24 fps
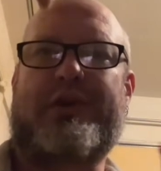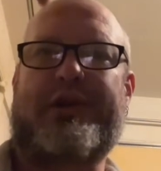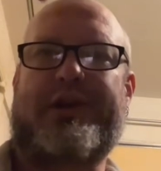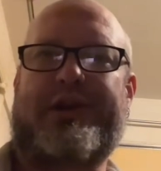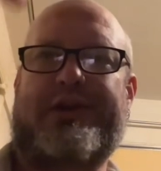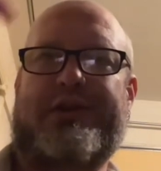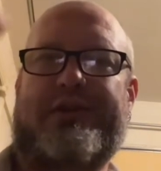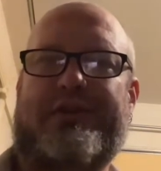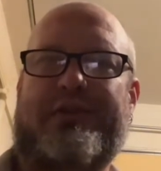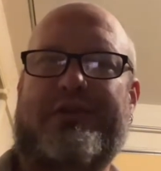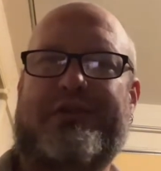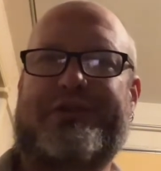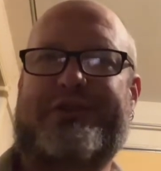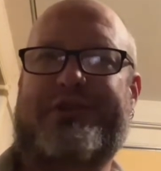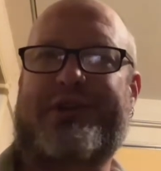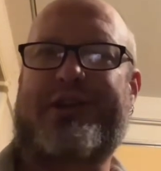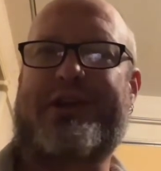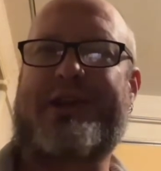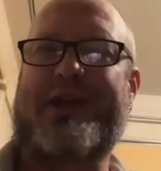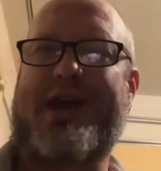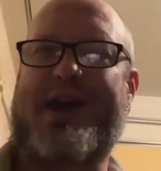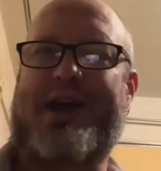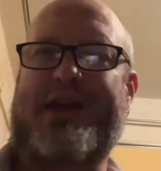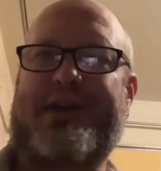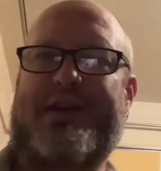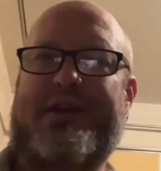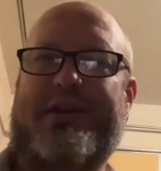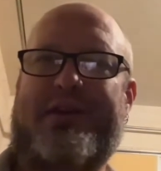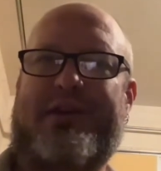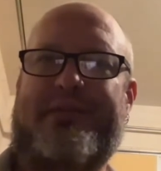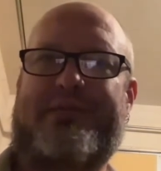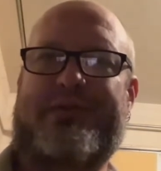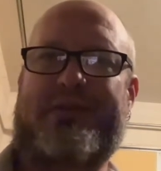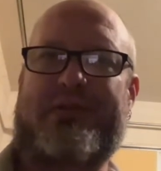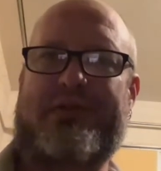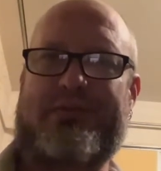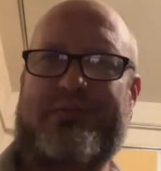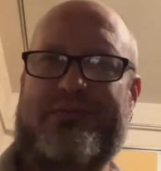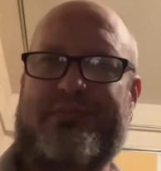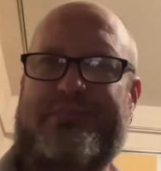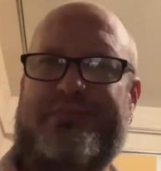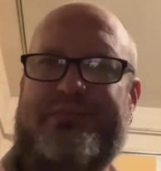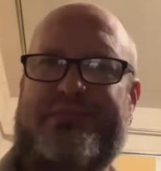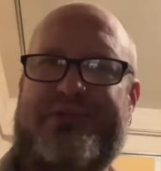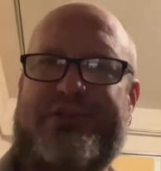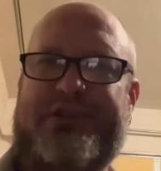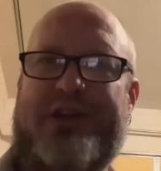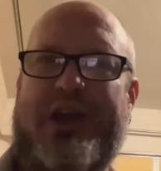And you'll see that if you
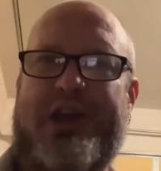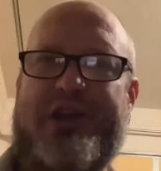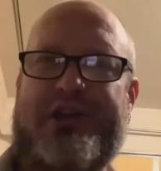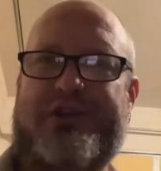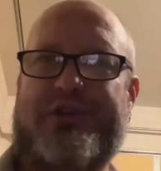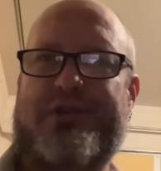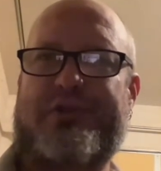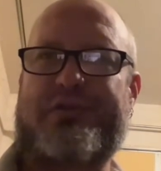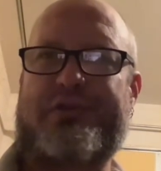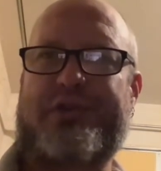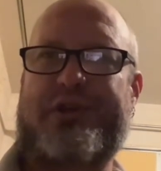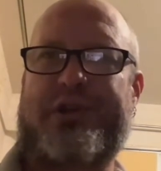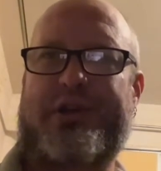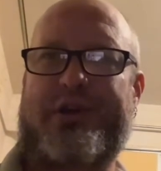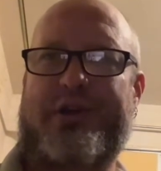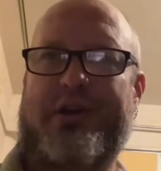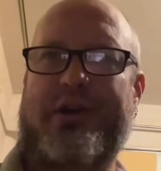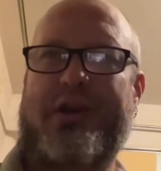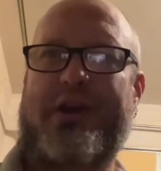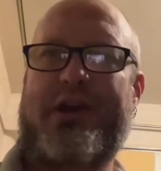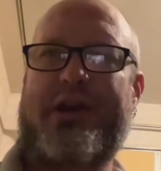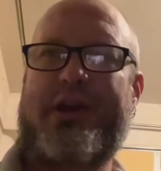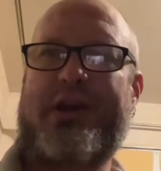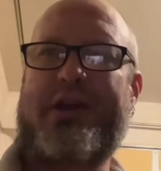stay tuned here.